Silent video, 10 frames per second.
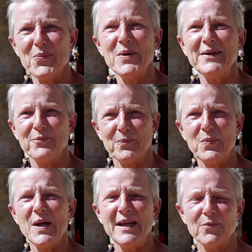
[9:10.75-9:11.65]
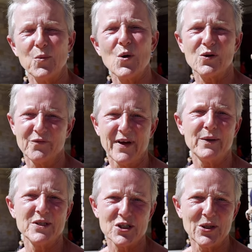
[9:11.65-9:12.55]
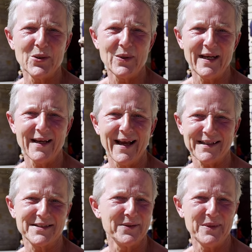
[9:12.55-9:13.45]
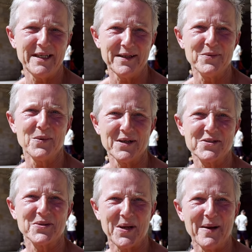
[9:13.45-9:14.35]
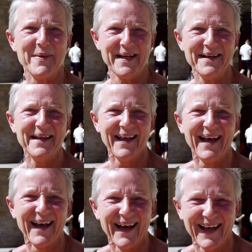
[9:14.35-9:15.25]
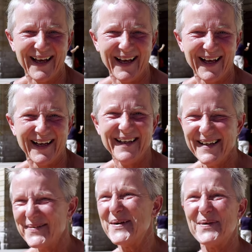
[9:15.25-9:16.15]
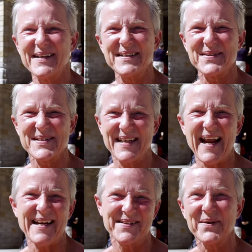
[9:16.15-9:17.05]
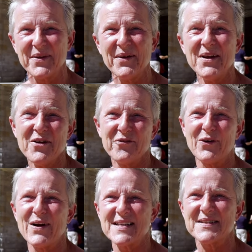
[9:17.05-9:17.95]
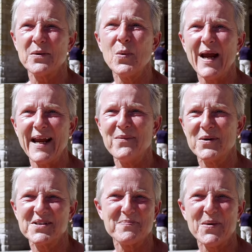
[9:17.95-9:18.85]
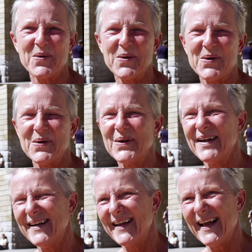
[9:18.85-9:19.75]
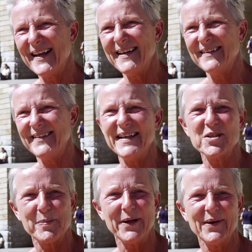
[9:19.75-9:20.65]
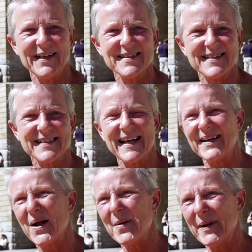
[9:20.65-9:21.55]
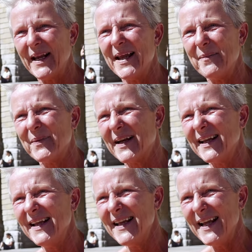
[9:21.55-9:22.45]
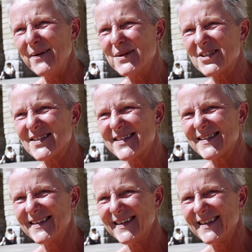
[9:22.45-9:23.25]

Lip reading: We walked very slowly. Actually, we didn't want to come in. We wanted to stay. So for us, the way was more, and the experience and coming in. But it was.